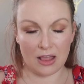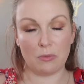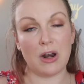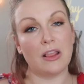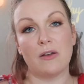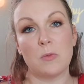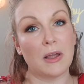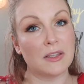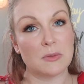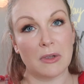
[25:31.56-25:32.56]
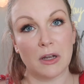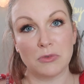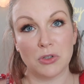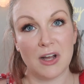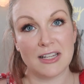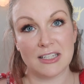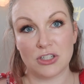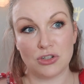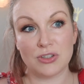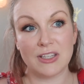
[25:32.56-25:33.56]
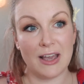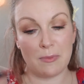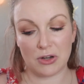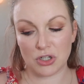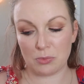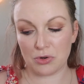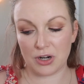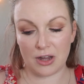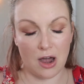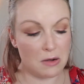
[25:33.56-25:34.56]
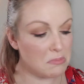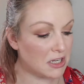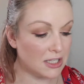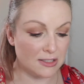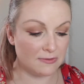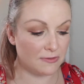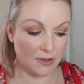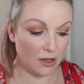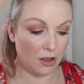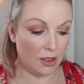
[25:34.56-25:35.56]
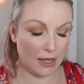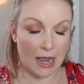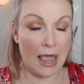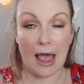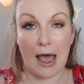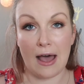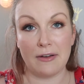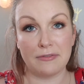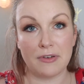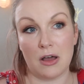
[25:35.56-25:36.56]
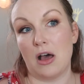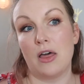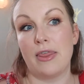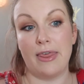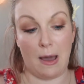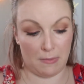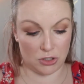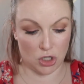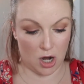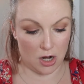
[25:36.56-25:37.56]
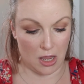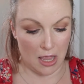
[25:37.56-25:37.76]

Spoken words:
What I love about this makeup too, guys, is you see how much I'm putting on, but it doesn't feel like I have that much on.